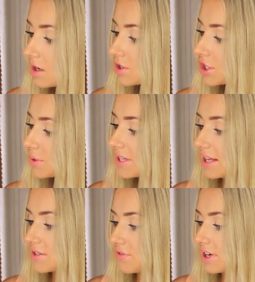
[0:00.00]
Shields
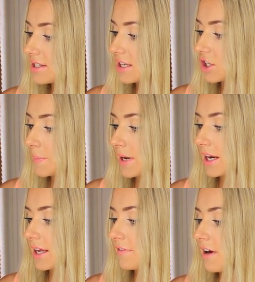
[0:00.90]
against frizz and
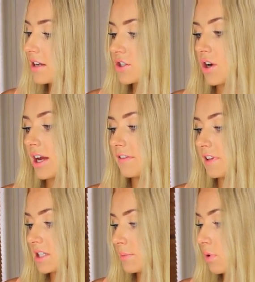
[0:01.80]
humidity, fast drying,
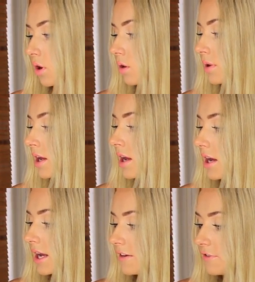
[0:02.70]
flexible hold,
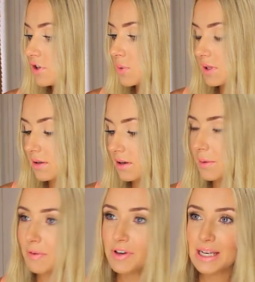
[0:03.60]
infused with...
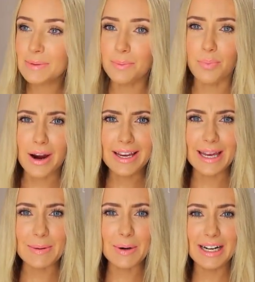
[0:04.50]
Oh, my voice keeps on
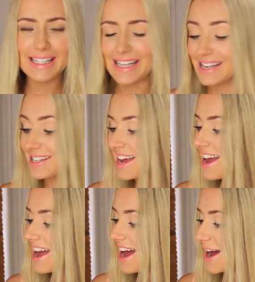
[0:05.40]
breaking, what is this?
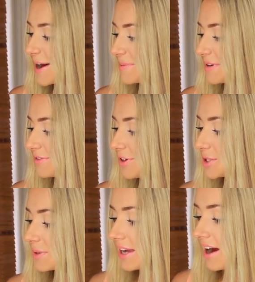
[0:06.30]

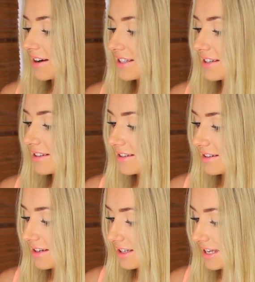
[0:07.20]
Infused with
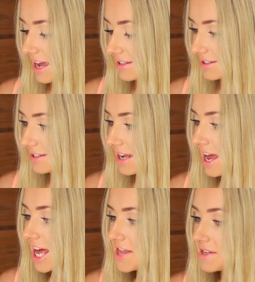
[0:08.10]
keratin, yes.
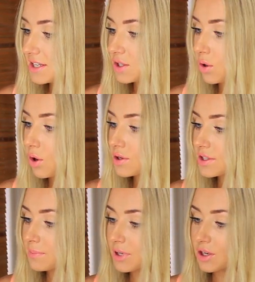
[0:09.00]
This is
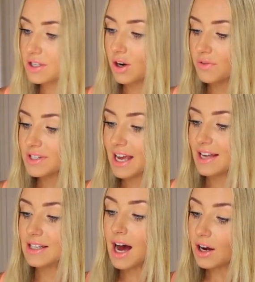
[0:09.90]
awesome because it obviously
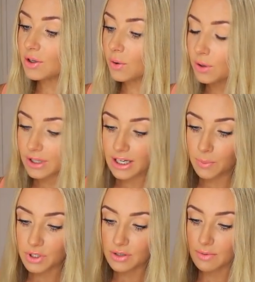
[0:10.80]
has argan oil in
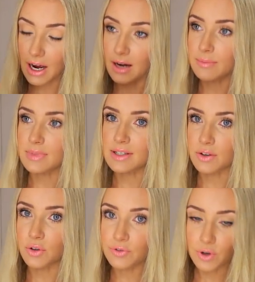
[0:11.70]
it, which is
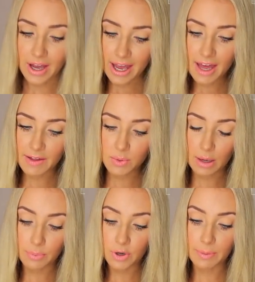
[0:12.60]
so good for your hair. That's
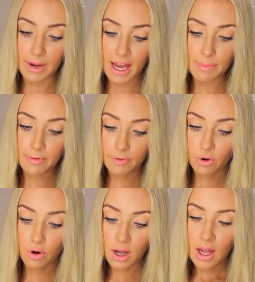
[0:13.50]
what I put in my hair
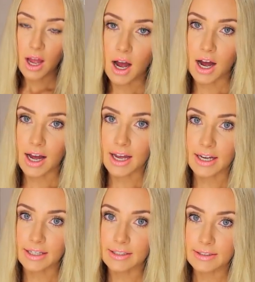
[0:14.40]
before
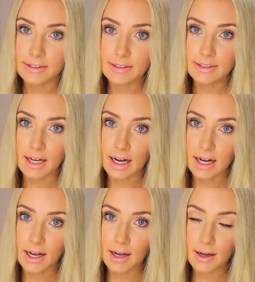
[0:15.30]
I...
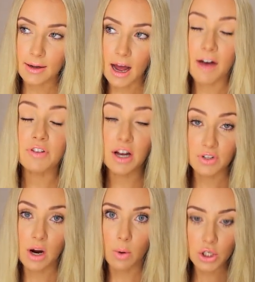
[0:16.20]

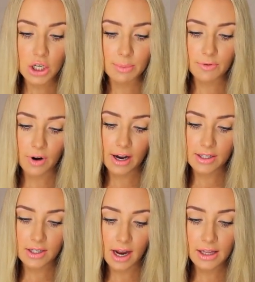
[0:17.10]
after I wash it and before I
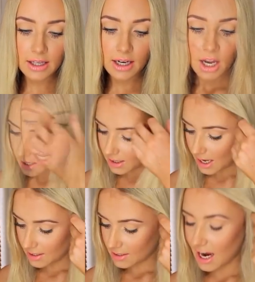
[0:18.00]
style it.
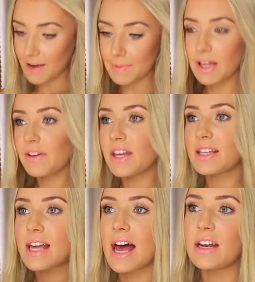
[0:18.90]
Yes, I've been loving
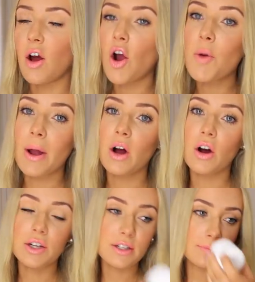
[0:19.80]
this, and oh my
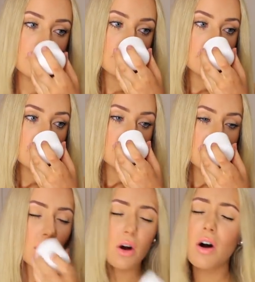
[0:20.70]
gosh,
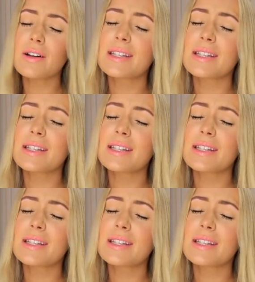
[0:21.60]
oh, it